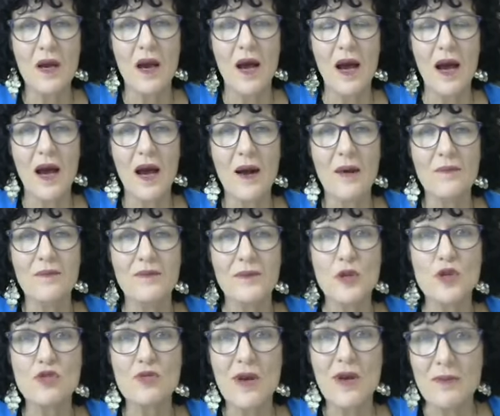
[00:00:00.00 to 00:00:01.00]
Um,
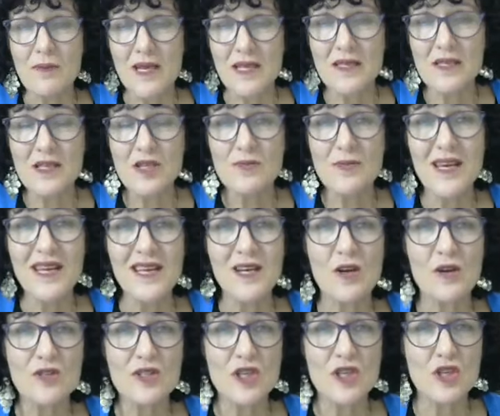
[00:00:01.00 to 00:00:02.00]
direct message me and
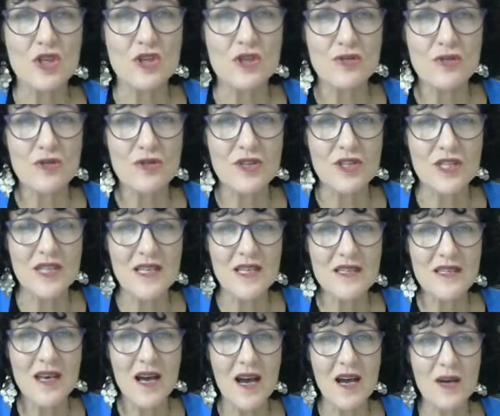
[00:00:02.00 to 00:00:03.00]
I'll send you through the
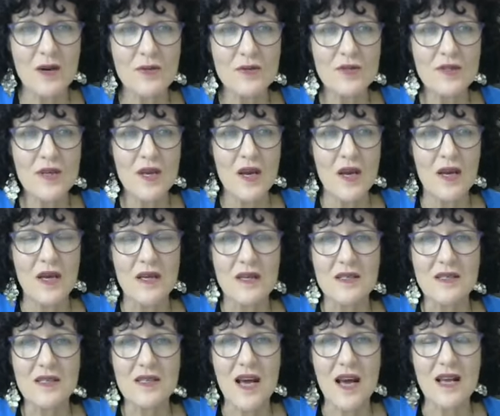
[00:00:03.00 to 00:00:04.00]
details. It
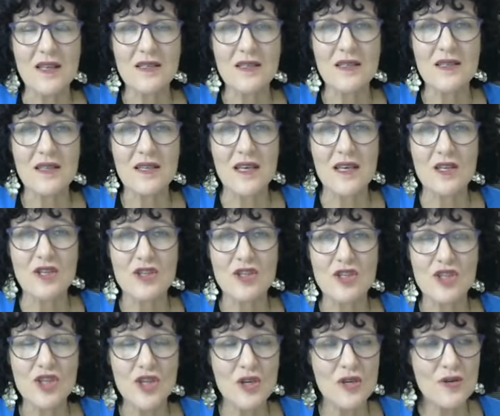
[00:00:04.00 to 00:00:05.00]
starts at the end of
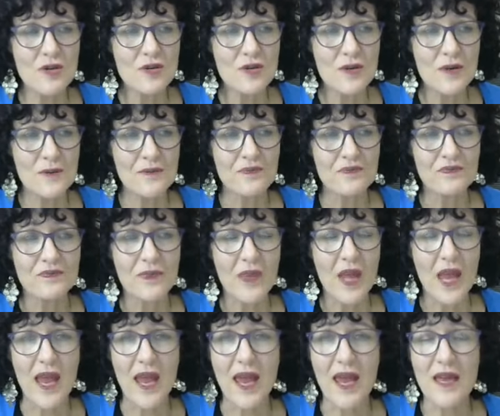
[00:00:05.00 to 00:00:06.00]
June,
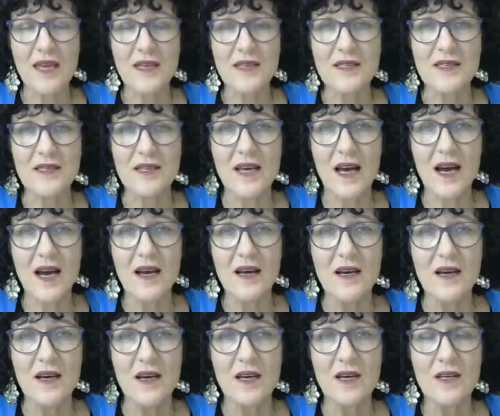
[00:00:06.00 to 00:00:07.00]
and uh,
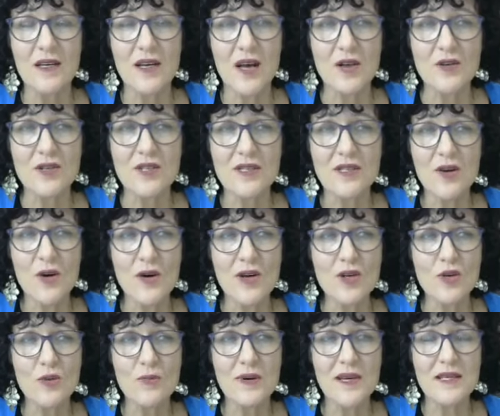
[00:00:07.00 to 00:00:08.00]
you know, design
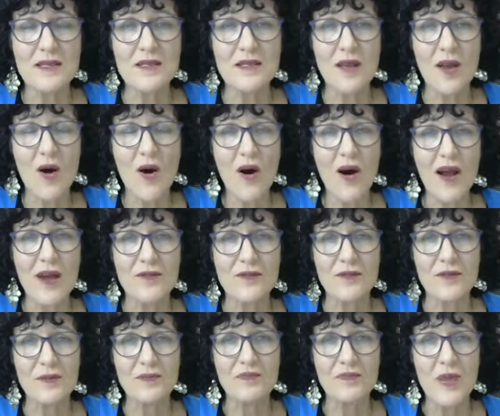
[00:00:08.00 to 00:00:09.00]
your best
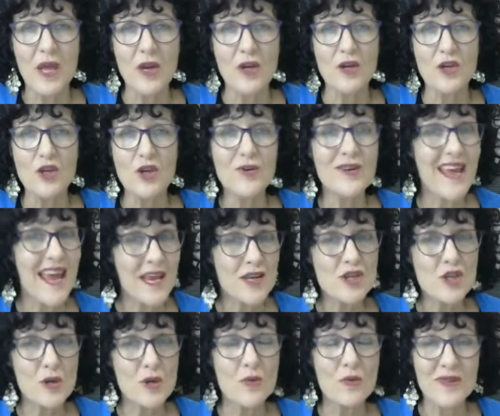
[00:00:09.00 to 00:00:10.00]
life. You can
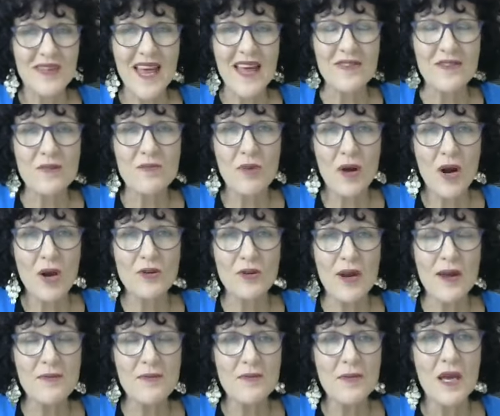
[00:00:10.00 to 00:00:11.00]
do it without the
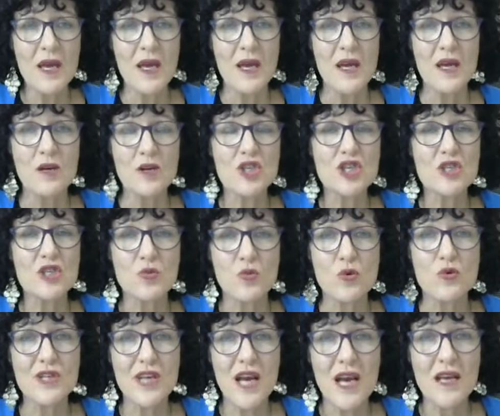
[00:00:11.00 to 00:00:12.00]
program. It just
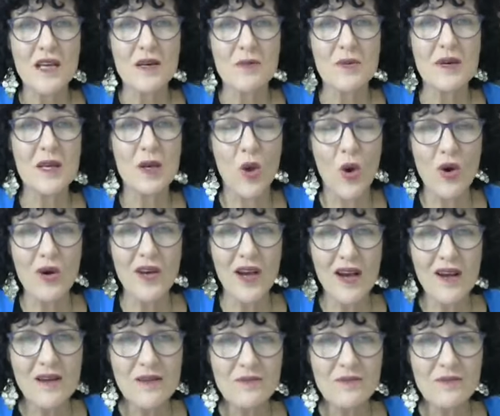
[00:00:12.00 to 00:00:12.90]
will take a bit longer.